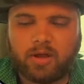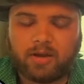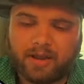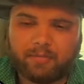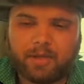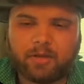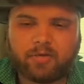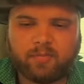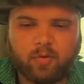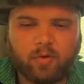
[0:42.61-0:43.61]
I'm glad I
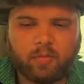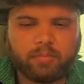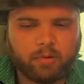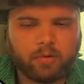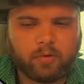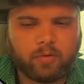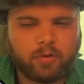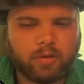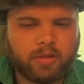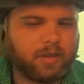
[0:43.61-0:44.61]
got one where I actually was
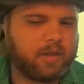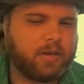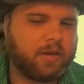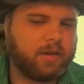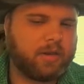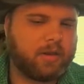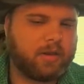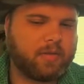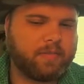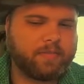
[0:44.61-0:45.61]
recording. Of course, I get an
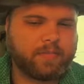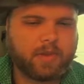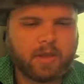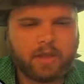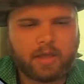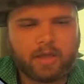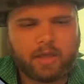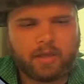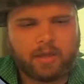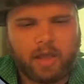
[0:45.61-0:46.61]
audio issue with
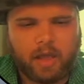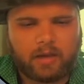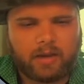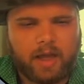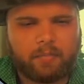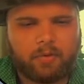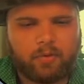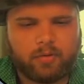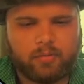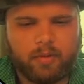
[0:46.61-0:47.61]
it.
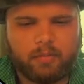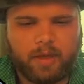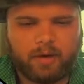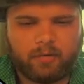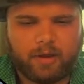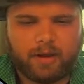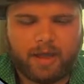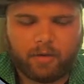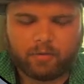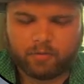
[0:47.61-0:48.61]
But that's just how it
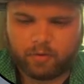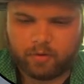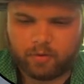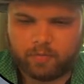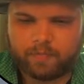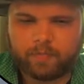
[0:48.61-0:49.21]
goes sometimes.